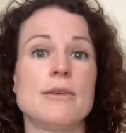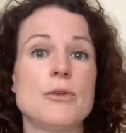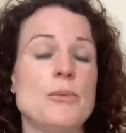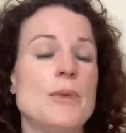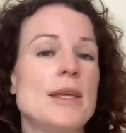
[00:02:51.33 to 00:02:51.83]

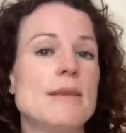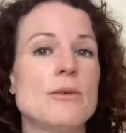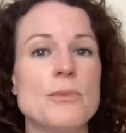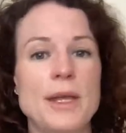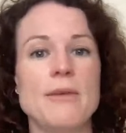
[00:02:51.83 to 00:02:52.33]
then it could
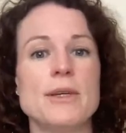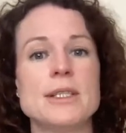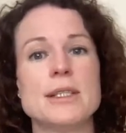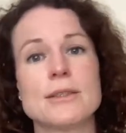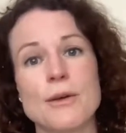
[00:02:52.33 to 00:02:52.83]
be that your
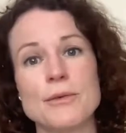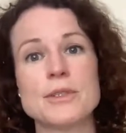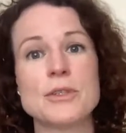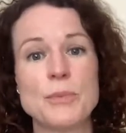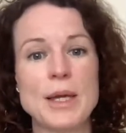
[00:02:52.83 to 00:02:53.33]
period is
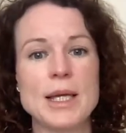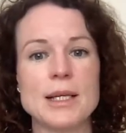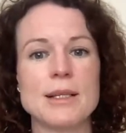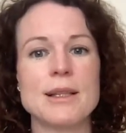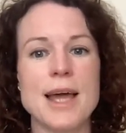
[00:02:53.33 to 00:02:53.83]
going to
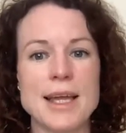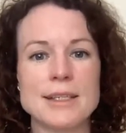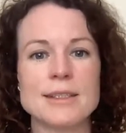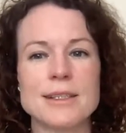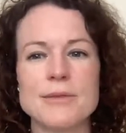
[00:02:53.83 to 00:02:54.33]
be
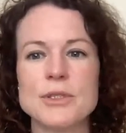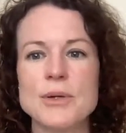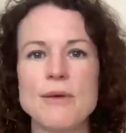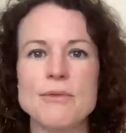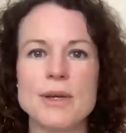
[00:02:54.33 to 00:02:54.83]
late. Now, I
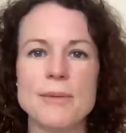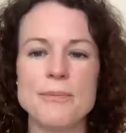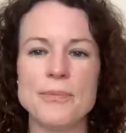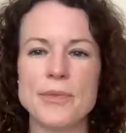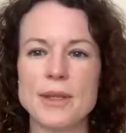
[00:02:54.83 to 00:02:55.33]
do have
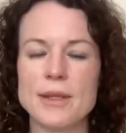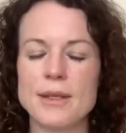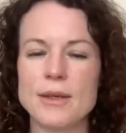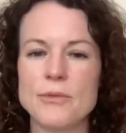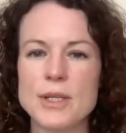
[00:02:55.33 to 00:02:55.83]
a
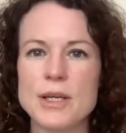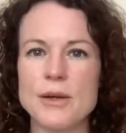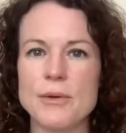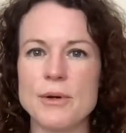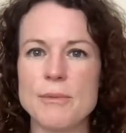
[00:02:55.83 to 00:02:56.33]

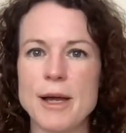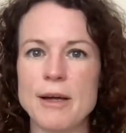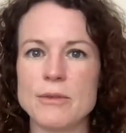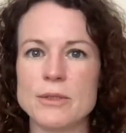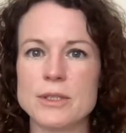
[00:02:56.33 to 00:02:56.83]
video
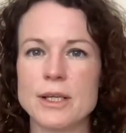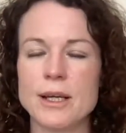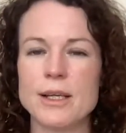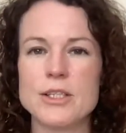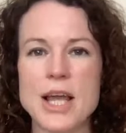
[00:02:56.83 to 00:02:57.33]
about
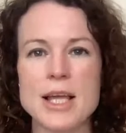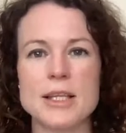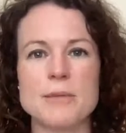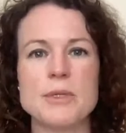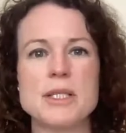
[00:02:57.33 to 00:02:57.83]

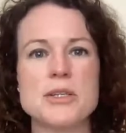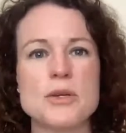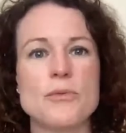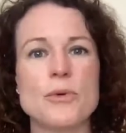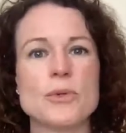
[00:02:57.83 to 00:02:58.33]
checking the
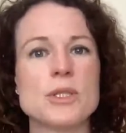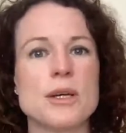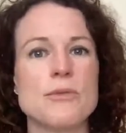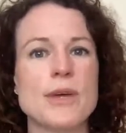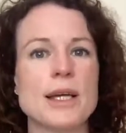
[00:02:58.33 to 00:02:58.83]
position of your
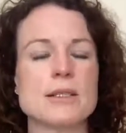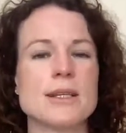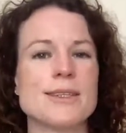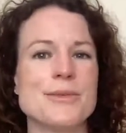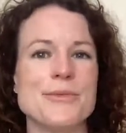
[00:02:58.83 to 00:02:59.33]
cervix.
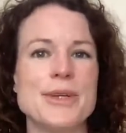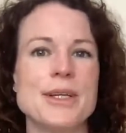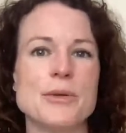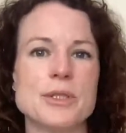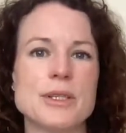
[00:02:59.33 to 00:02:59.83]
That's a really
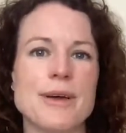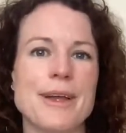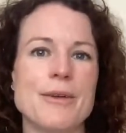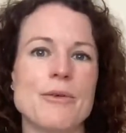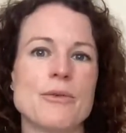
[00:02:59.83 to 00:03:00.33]
good
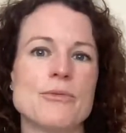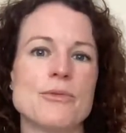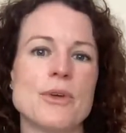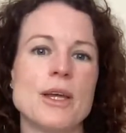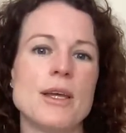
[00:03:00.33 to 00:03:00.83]
sign
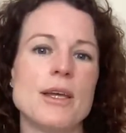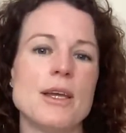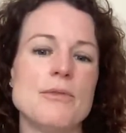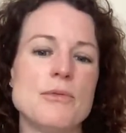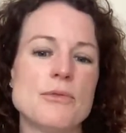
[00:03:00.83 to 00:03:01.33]
of
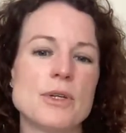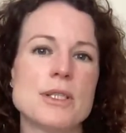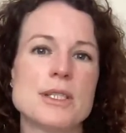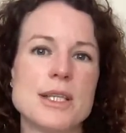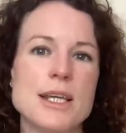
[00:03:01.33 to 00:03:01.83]
if you've
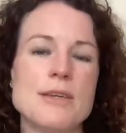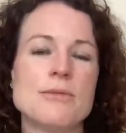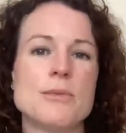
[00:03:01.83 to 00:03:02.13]
conceived,